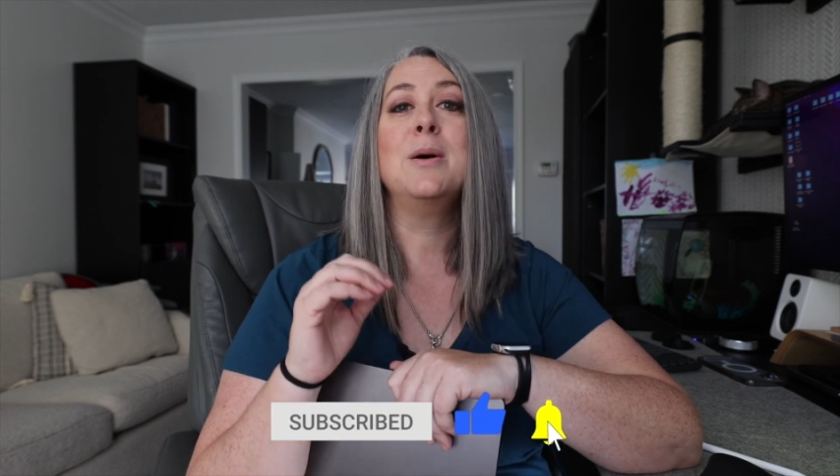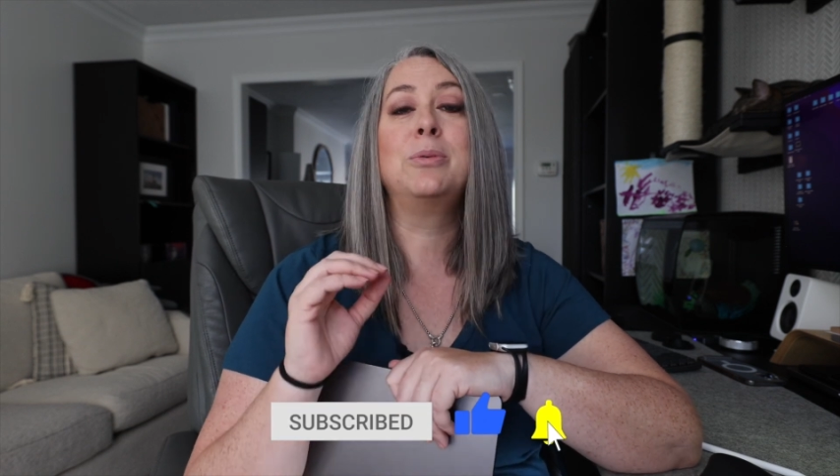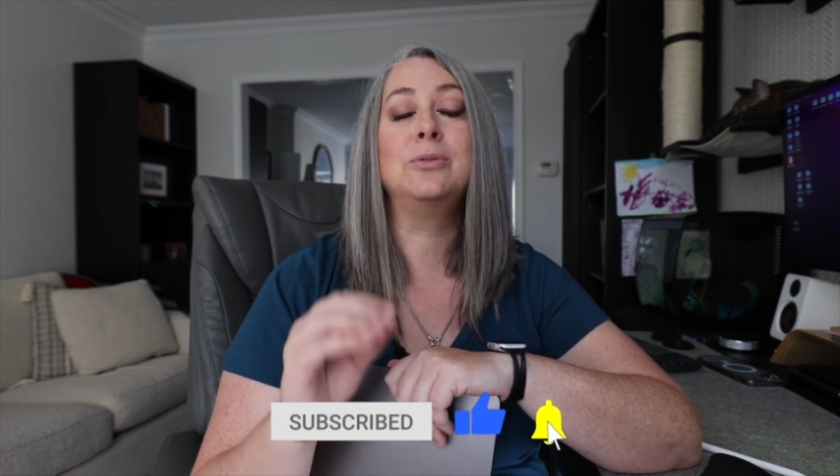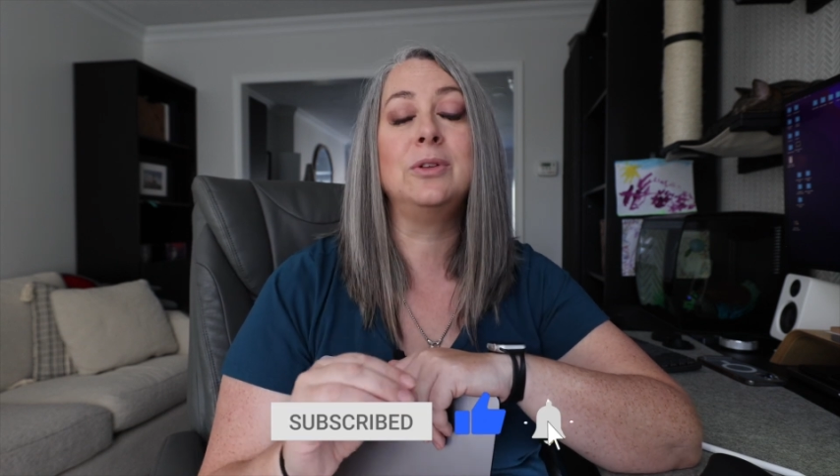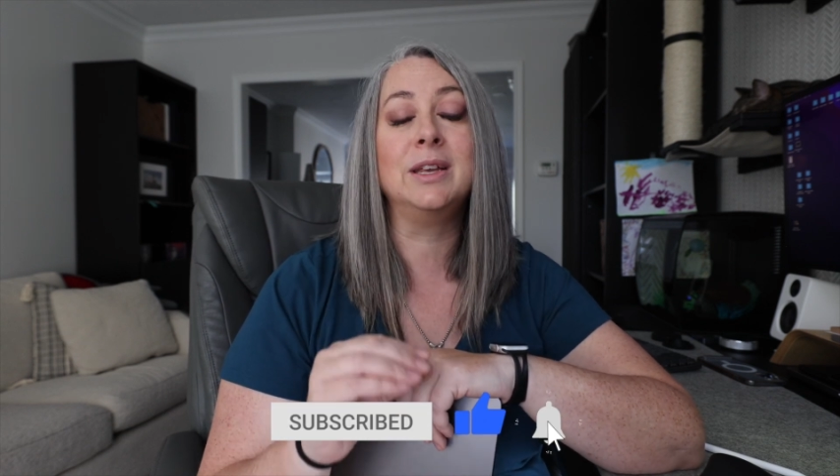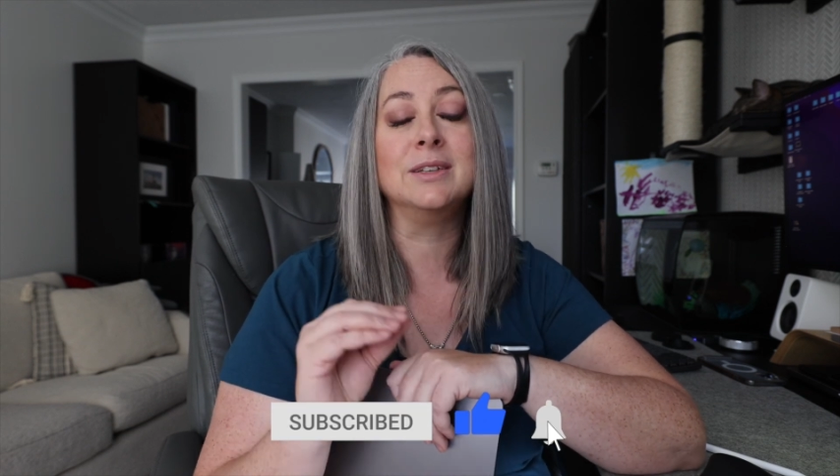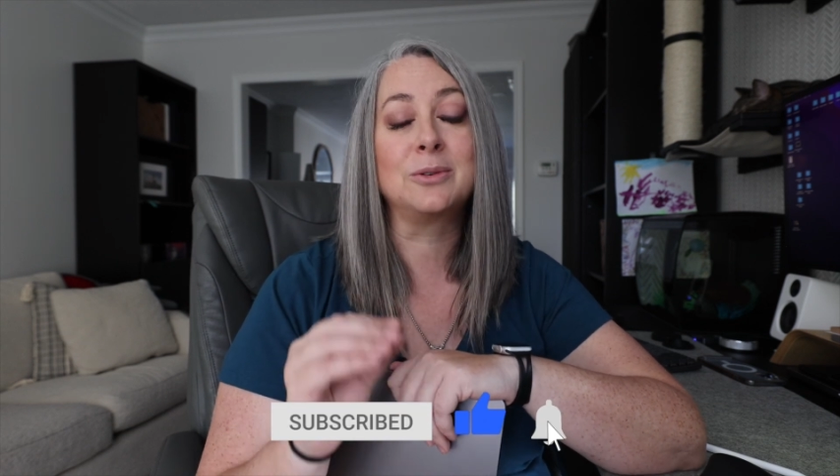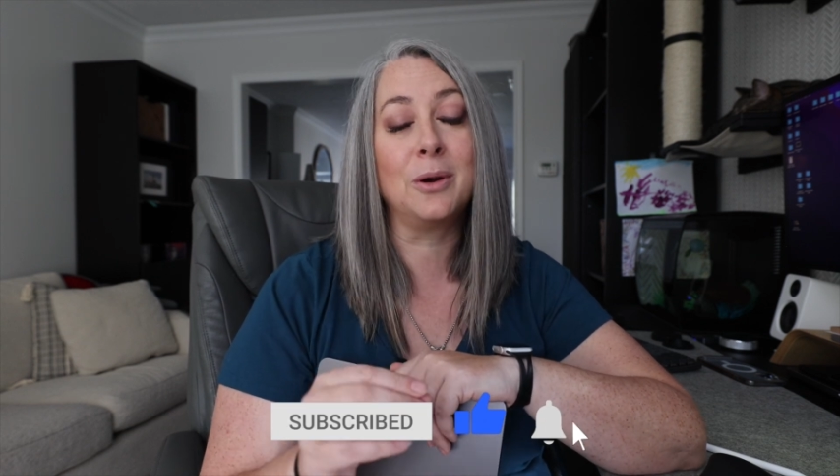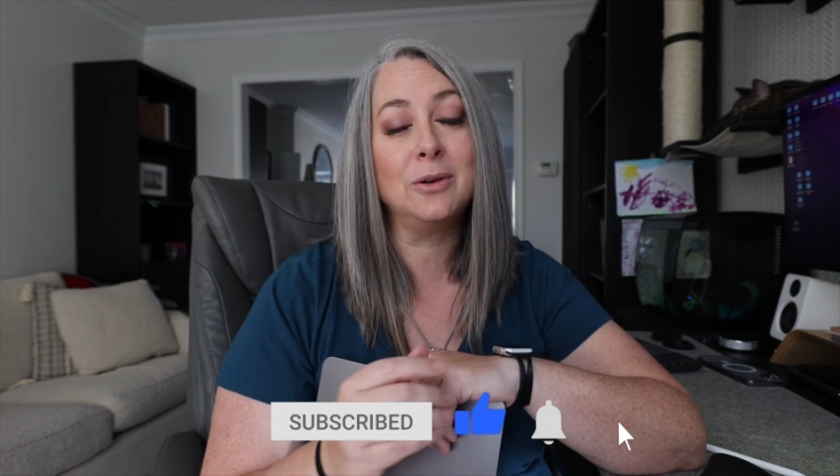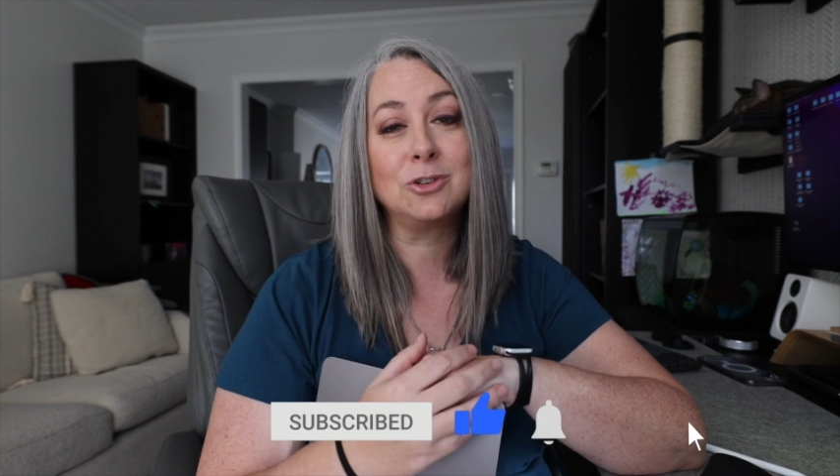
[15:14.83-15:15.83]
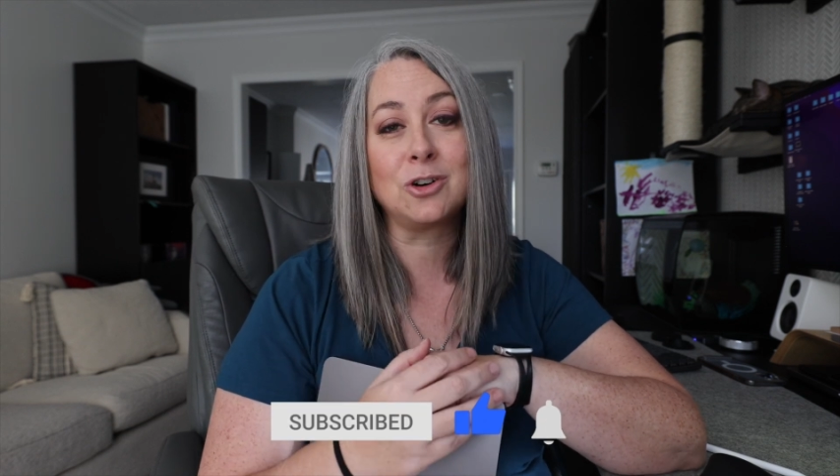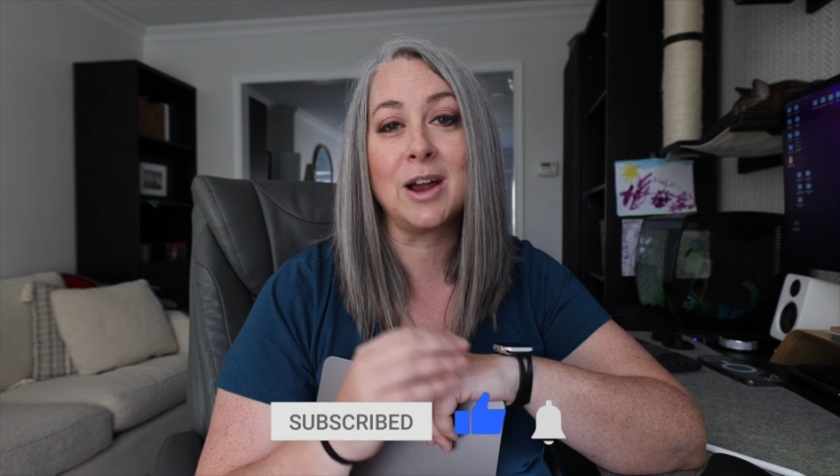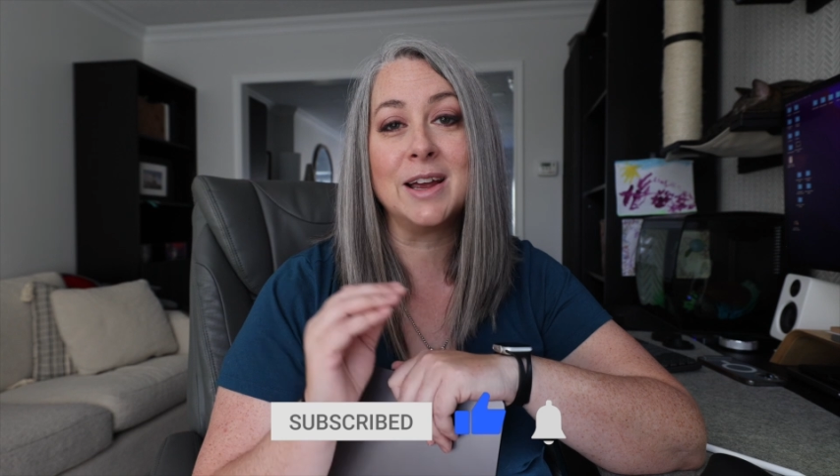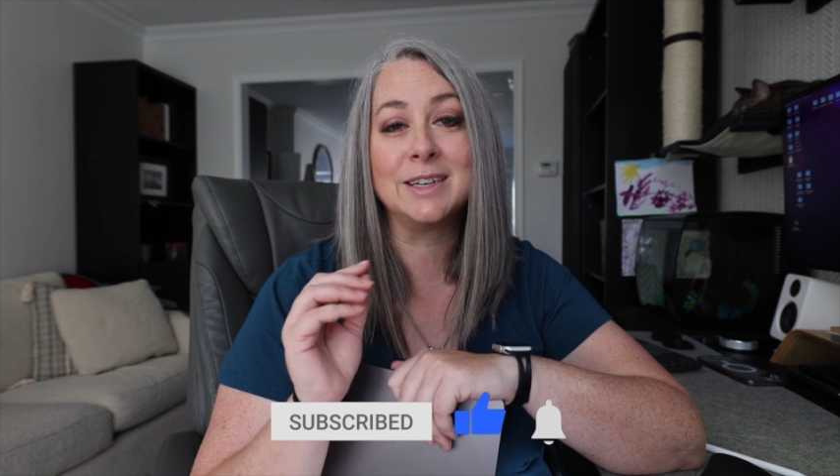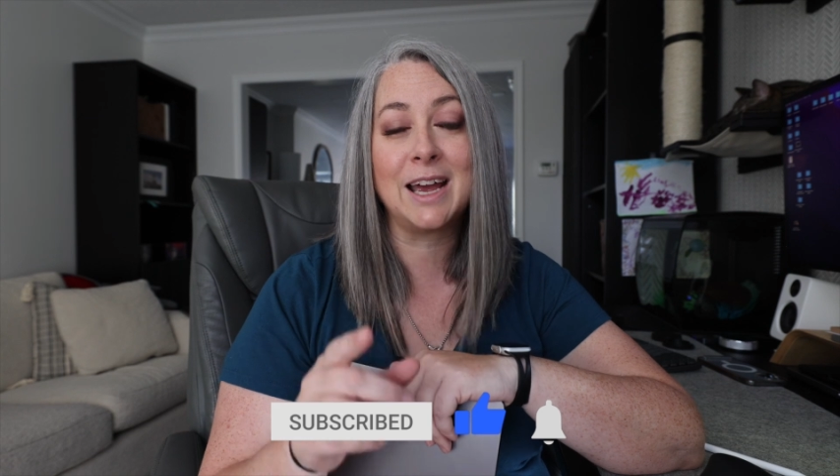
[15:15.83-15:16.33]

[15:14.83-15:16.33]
Please go out and try it.